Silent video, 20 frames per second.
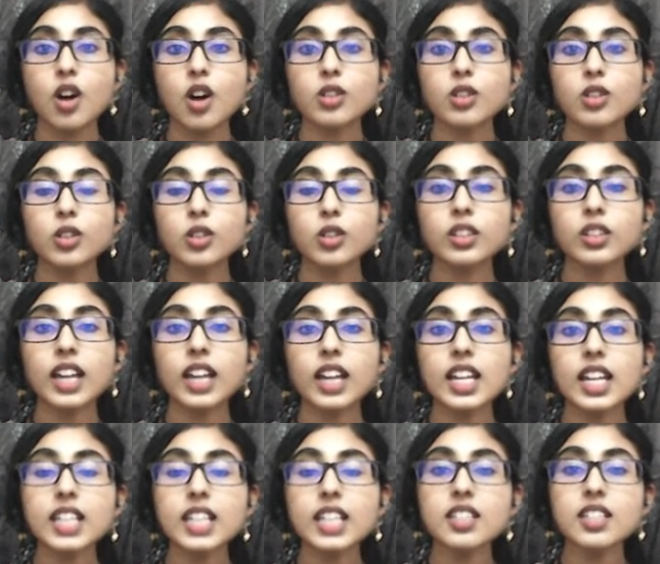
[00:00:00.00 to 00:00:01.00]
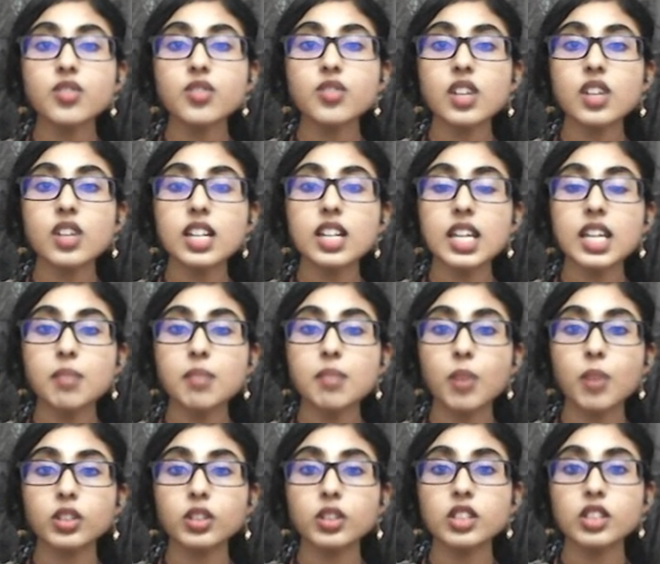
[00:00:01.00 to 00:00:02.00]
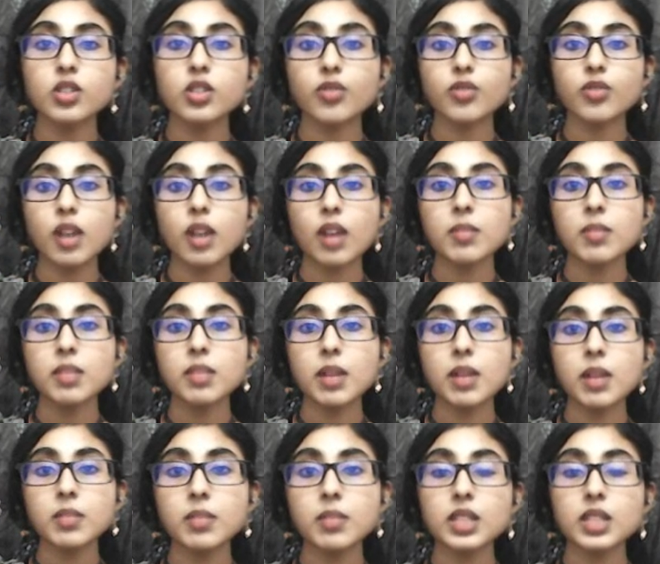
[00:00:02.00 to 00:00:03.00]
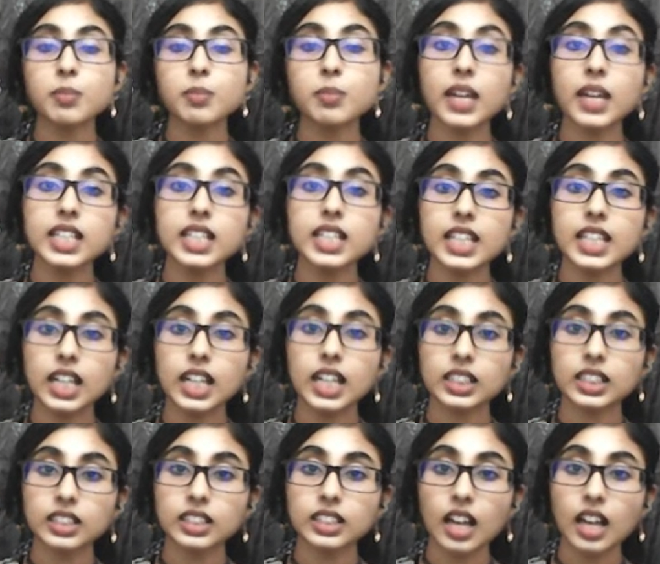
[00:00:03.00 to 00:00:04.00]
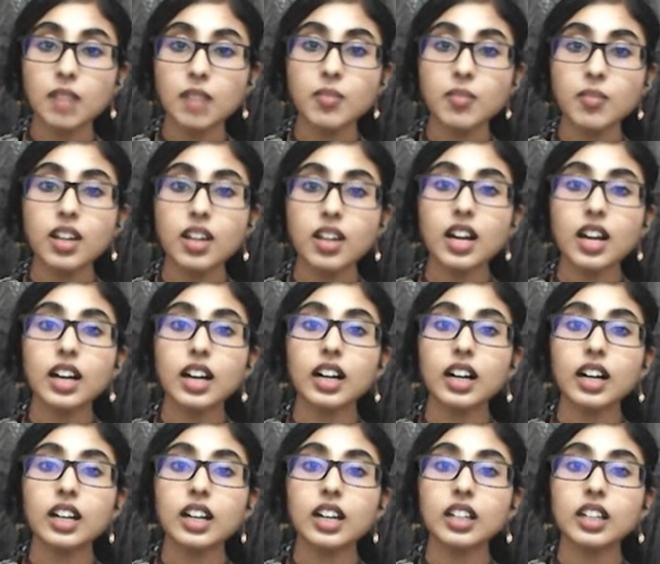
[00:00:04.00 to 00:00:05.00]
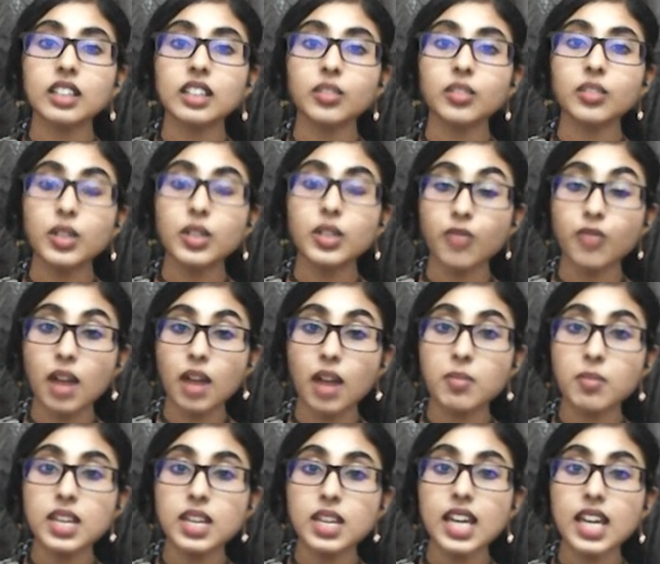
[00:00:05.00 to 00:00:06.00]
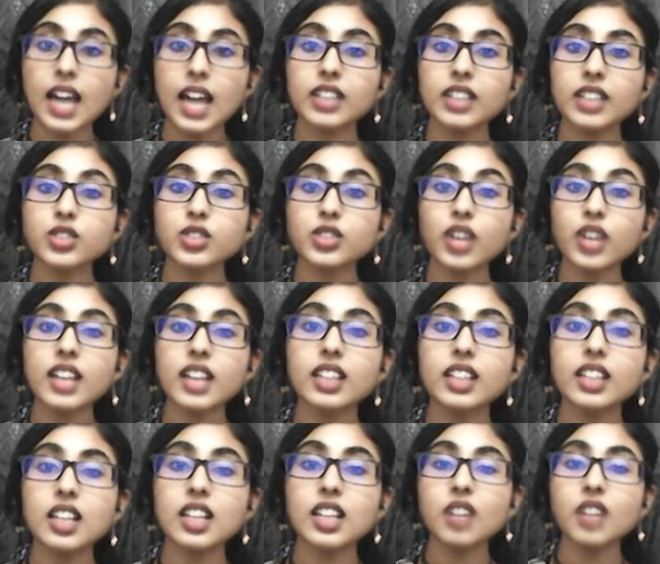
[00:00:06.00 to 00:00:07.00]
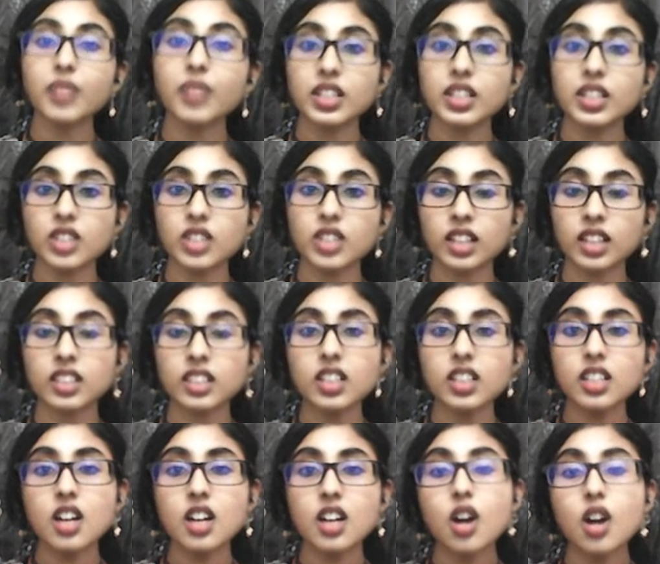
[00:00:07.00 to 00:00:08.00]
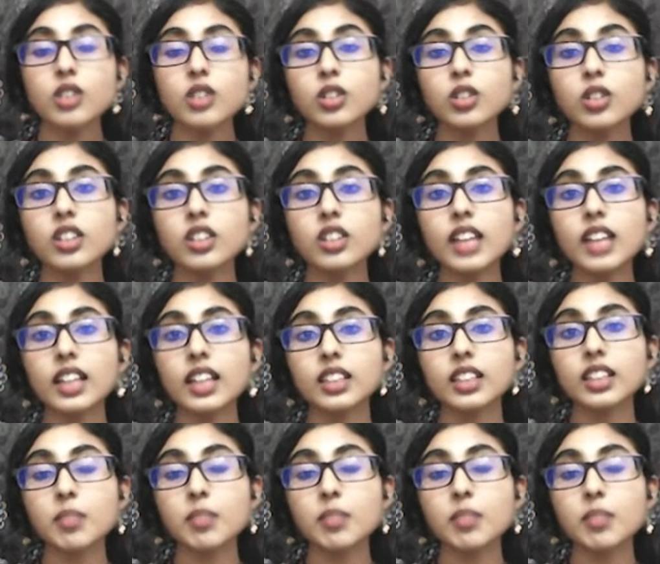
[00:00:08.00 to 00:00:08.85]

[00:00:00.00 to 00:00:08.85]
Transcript: So that it is really important to family members spend their time with family and share the love each other so that the